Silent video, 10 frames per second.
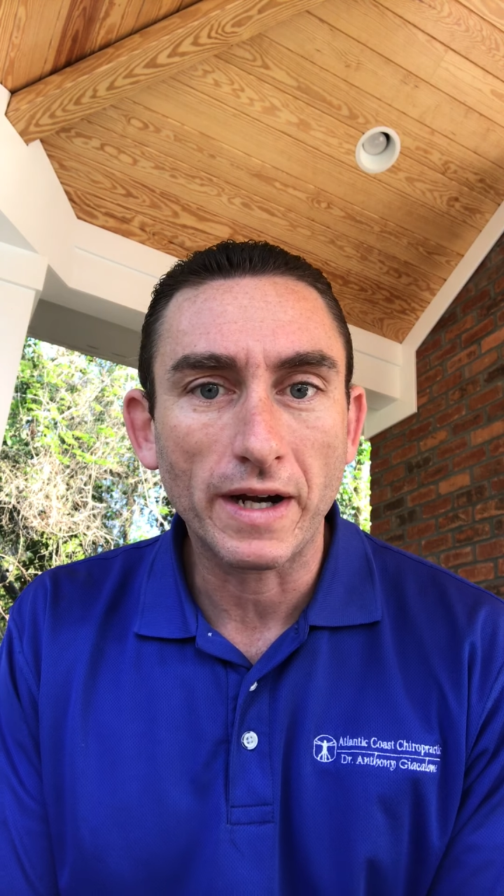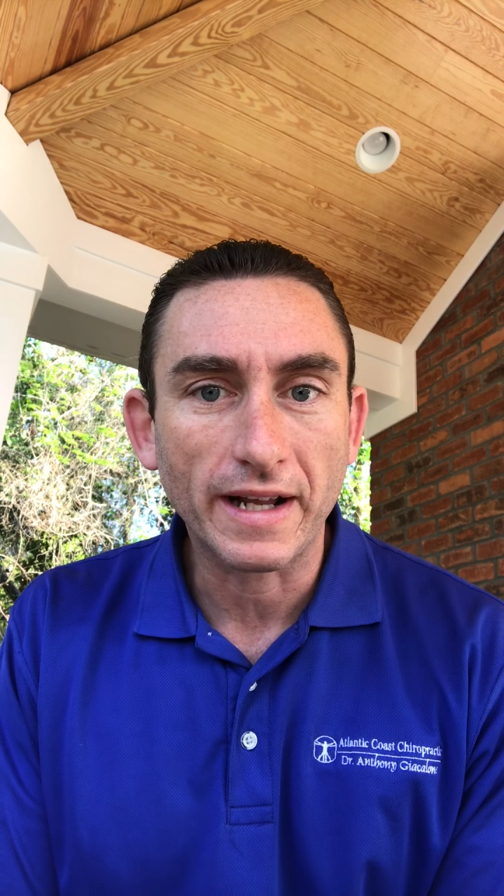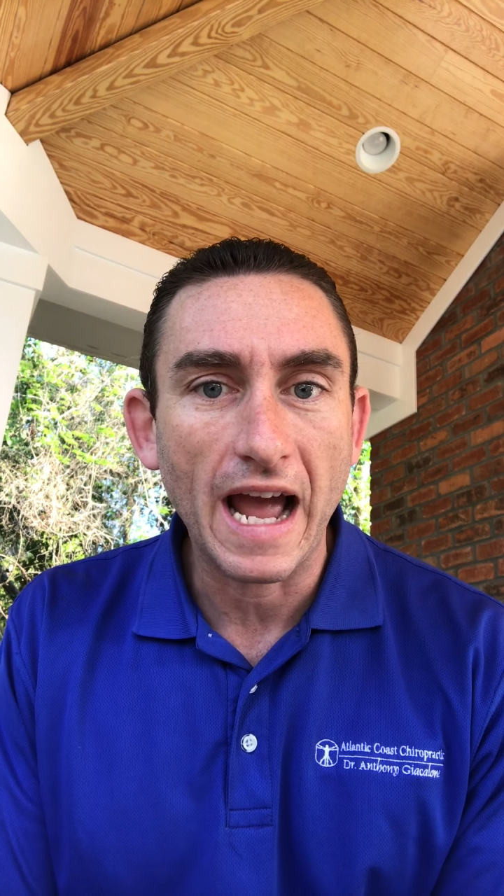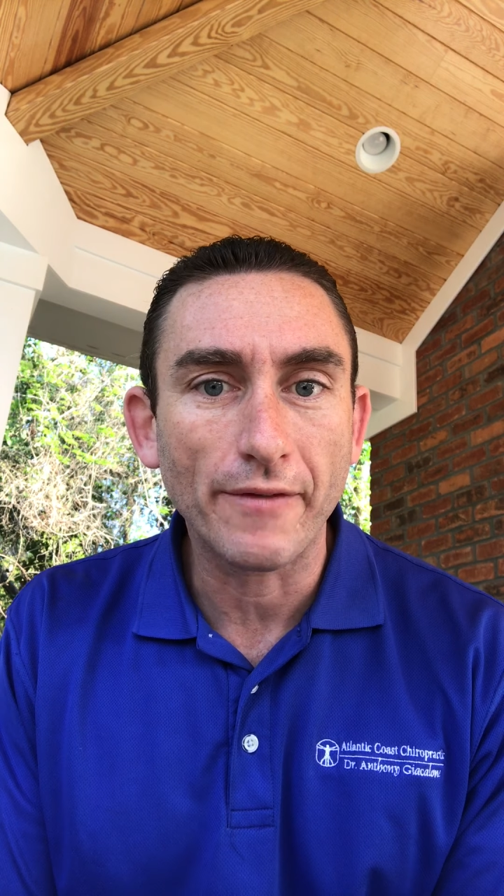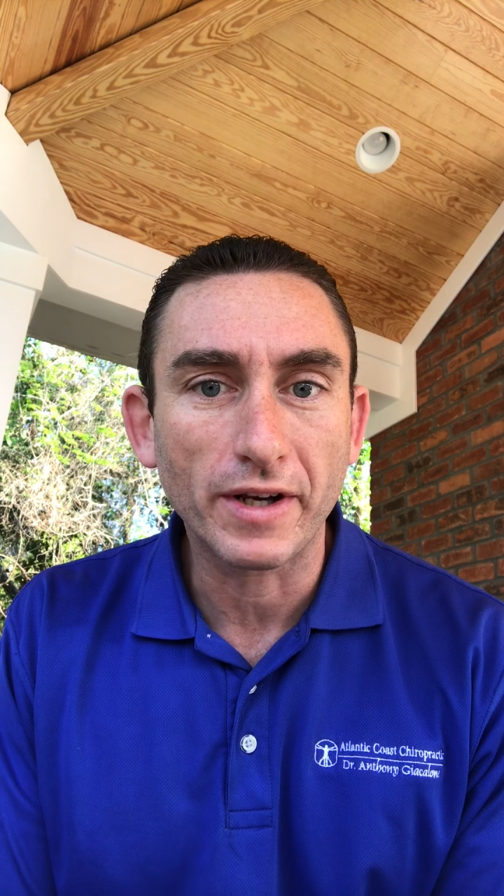had a
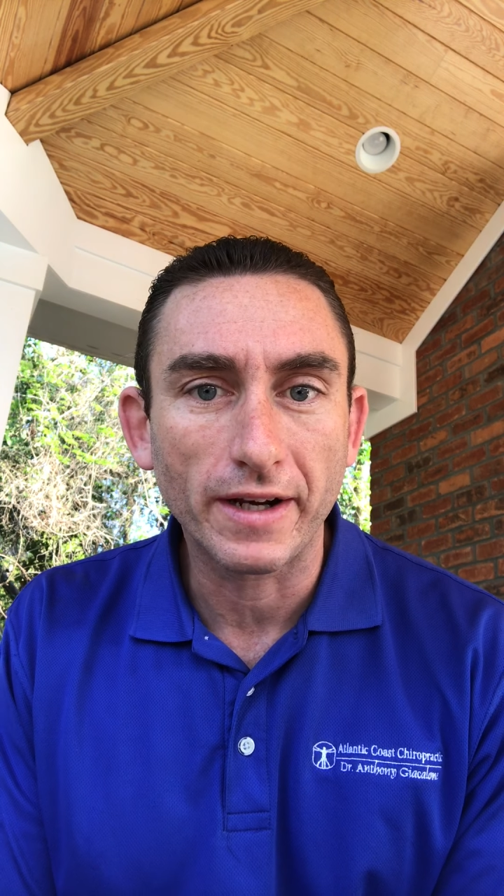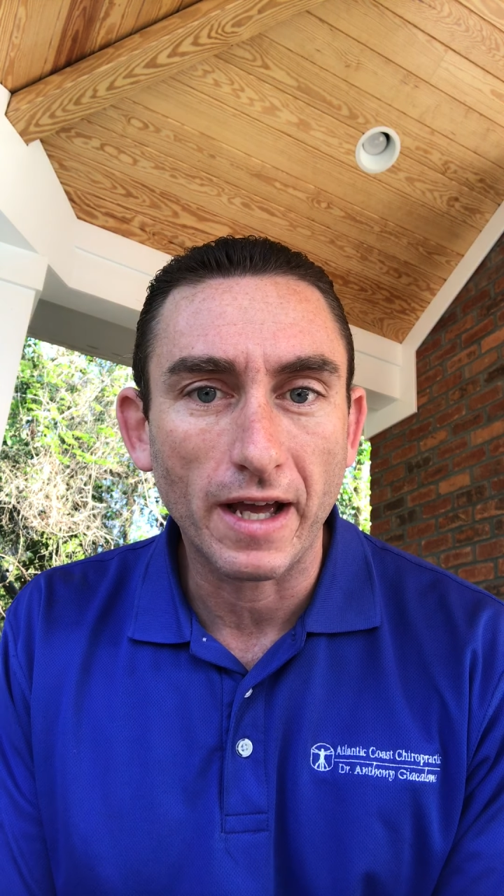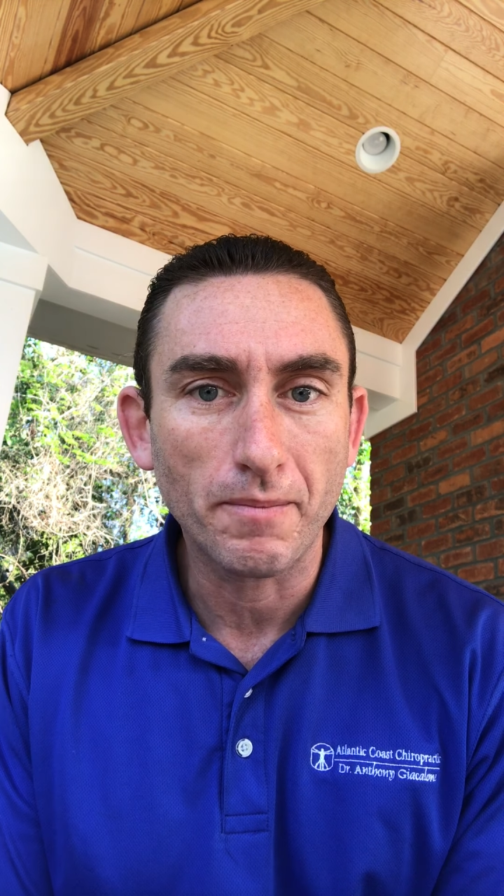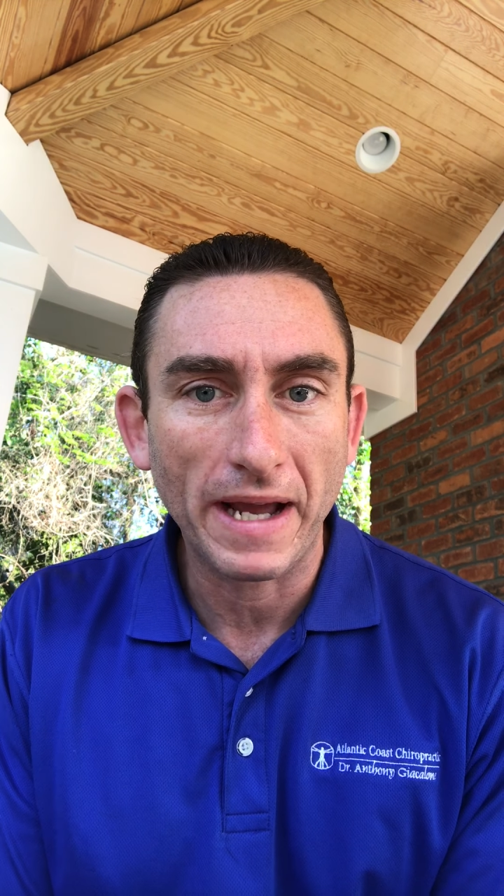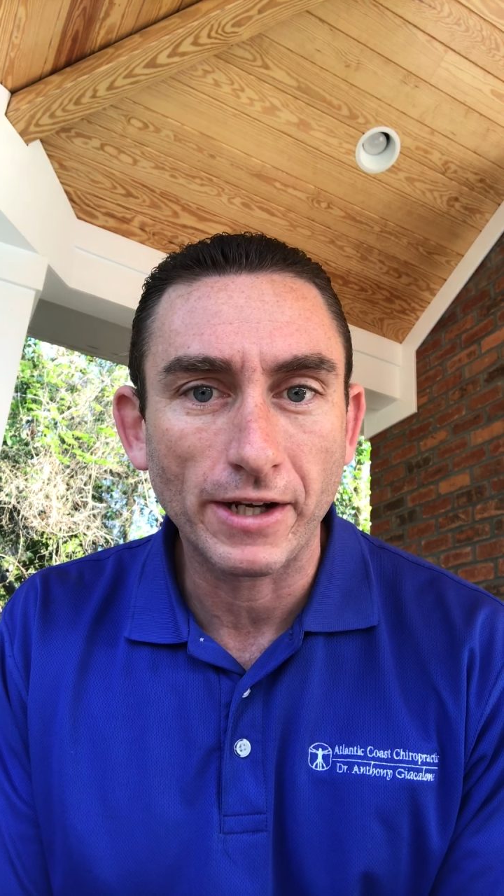cavity and
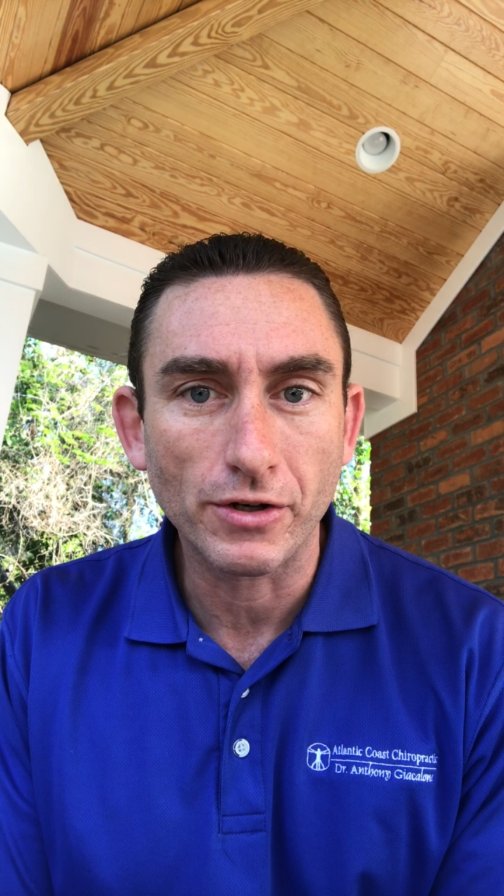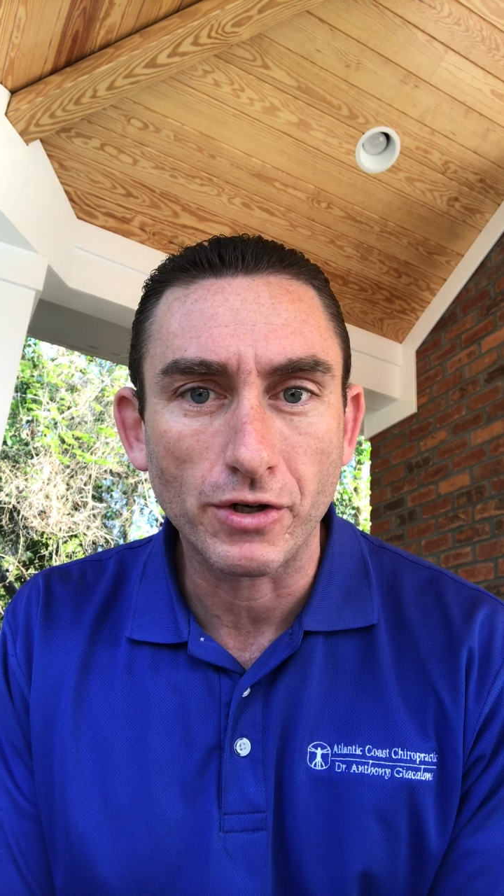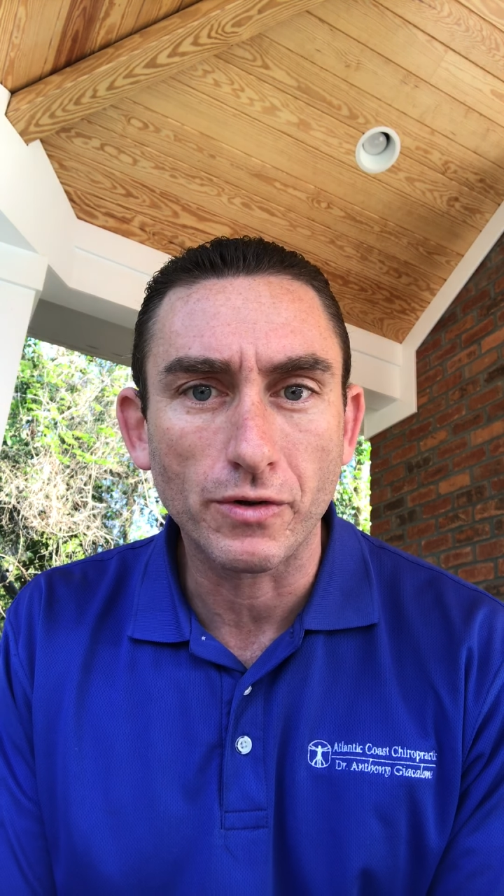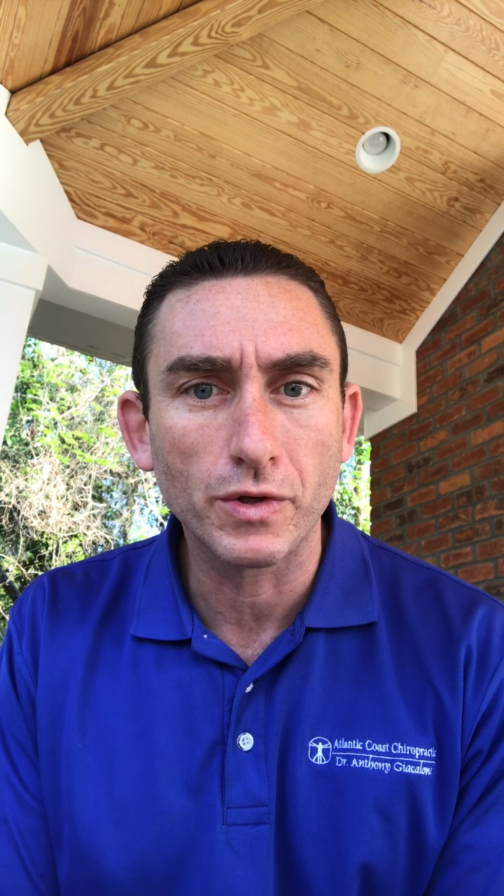had pain in your tooth,